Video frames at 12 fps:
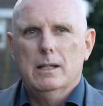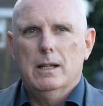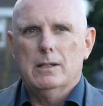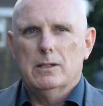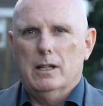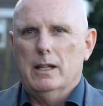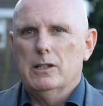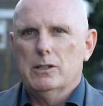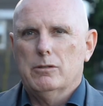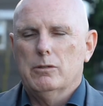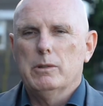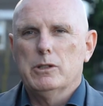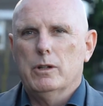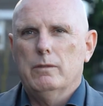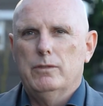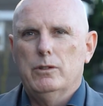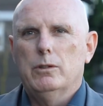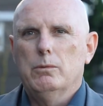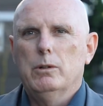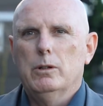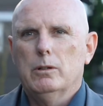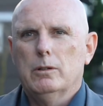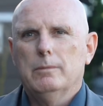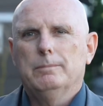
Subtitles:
it's a lens through which I've viewed the world.